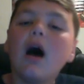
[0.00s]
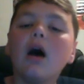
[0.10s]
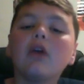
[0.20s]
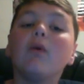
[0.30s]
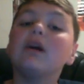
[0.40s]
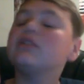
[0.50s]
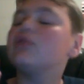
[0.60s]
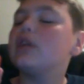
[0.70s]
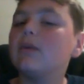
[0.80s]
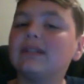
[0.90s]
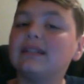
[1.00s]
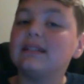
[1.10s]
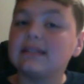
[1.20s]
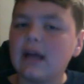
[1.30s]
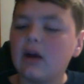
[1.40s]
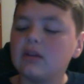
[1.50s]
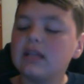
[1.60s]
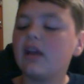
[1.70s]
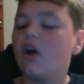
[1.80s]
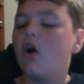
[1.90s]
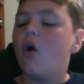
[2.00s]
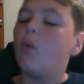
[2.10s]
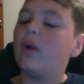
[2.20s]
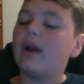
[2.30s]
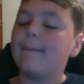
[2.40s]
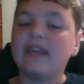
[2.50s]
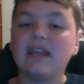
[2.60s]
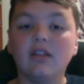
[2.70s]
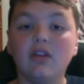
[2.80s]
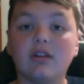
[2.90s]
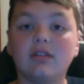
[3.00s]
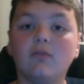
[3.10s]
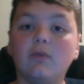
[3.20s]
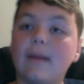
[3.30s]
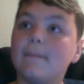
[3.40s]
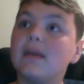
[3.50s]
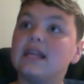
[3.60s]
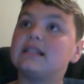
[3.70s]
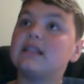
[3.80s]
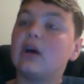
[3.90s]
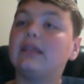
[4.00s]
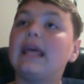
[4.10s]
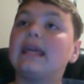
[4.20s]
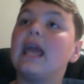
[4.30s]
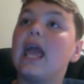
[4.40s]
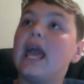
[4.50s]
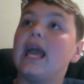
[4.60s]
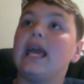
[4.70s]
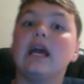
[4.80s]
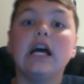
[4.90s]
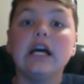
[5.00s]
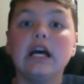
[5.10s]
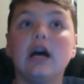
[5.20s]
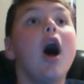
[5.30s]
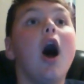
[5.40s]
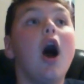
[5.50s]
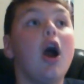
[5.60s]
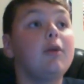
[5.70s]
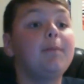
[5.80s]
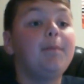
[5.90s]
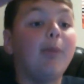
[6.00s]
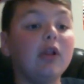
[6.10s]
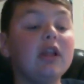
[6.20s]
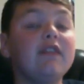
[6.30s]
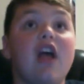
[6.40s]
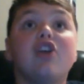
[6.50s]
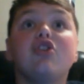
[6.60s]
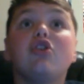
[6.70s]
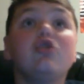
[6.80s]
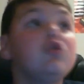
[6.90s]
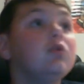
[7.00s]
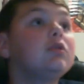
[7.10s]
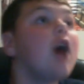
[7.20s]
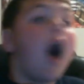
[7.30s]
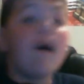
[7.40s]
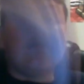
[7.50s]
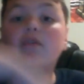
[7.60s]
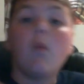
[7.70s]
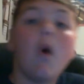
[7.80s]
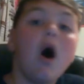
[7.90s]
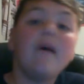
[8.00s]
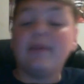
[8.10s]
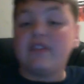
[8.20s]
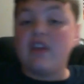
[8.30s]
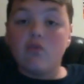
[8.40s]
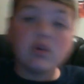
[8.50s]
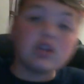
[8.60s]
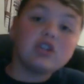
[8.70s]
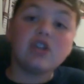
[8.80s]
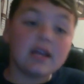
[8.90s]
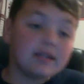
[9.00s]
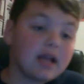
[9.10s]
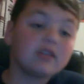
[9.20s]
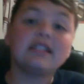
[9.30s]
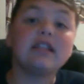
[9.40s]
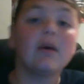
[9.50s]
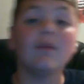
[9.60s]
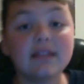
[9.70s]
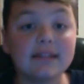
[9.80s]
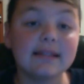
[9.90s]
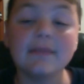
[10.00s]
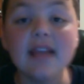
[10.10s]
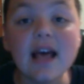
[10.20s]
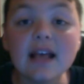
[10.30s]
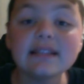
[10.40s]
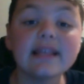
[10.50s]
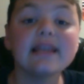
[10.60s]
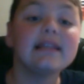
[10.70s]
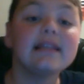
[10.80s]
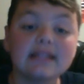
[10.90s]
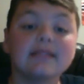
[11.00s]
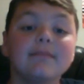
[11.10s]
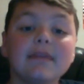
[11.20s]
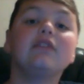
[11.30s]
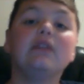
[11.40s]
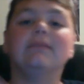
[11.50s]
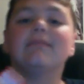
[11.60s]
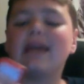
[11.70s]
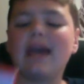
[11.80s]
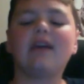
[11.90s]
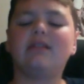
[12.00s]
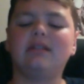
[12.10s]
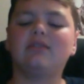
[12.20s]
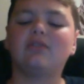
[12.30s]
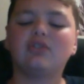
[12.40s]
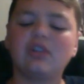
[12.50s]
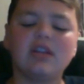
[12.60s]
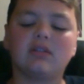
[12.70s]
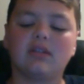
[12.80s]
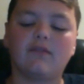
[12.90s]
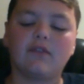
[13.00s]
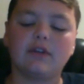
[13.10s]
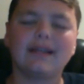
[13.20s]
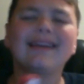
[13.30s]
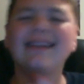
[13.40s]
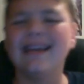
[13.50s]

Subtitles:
You want to hear what this sounds like when I make it sound like a bullet that shoots off of the wall but then ricochets out something else? Yes, me too. My accent just changed there for a second.